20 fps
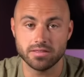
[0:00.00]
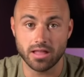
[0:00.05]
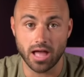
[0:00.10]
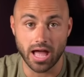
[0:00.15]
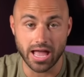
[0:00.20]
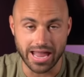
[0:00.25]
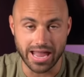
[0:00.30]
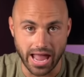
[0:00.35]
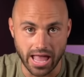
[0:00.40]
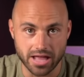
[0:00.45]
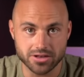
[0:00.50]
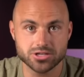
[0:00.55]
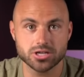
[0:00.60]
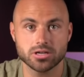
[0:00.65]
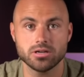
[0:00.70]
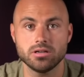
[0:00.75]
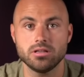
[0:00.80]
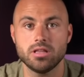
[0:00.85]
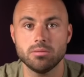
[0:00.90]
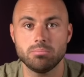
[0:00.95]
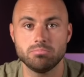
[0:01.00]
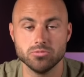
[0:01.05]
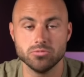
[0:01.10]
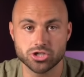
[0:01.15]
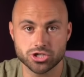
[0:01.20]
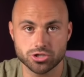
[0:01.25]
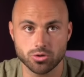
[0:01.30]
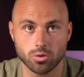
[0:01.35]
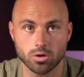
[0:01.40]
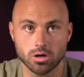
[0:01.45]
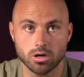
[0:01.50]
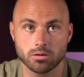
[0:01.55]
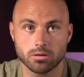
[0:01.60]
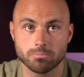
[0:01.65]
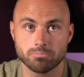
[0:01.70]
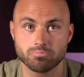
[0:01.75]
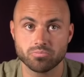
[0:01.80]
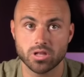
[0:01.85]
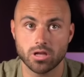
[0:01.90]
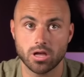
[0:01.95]
I entered the short
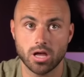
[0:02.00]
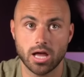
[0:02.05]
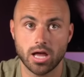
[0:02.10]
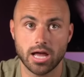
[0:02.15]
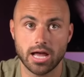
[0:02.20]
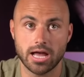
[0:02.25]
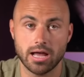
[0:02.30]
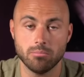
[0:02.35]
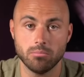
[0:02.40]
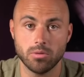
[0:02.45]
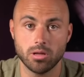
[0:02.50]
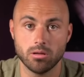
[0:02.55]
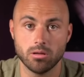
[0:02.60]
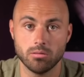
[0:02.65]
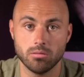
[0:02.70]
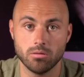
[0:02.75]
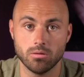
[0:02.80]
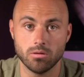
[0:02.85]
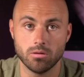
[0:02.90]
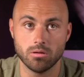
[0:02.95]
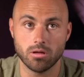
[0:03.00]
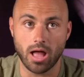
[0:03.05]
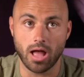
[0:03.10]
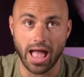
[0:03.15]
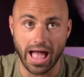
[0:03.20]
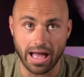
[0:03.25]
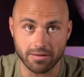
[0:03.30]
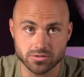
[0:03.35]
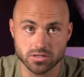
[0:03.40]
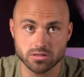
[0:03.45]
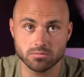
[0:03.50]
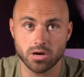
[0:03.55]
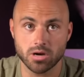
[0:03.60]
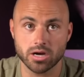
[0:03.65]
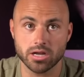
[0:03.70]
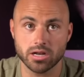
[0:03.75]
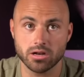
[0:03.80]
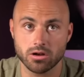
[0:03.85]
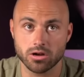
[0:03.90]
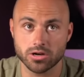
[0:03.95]
after the
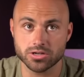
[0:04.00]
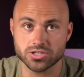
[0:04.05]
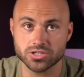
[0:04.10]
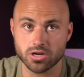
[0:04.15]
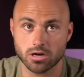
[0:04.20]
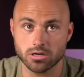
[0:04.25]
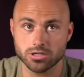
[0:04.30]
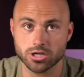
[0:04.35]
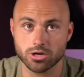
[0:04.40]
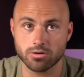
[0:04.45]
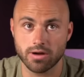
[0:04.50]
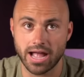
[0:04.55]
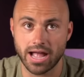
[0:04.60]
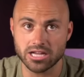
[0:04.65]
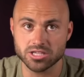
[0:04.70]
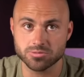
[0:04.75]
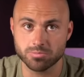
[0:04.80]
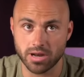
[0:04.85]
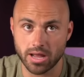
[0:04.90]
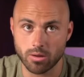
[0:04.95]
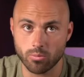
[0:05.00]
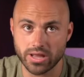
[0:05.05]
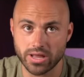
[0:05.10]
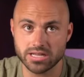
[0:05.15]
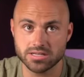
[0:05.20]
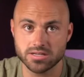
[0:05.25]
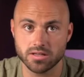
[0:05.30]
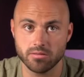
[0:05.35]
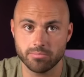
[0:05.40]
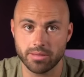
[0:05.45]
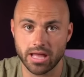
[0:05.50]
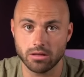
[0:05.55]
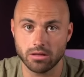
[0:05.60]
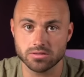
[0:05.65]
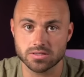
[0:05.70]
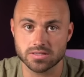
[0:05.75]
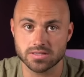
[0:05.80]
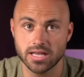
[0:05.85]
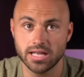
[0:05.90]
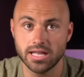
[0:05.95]
market had already started to crash, but I waited till the
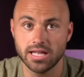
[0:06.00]
bounce,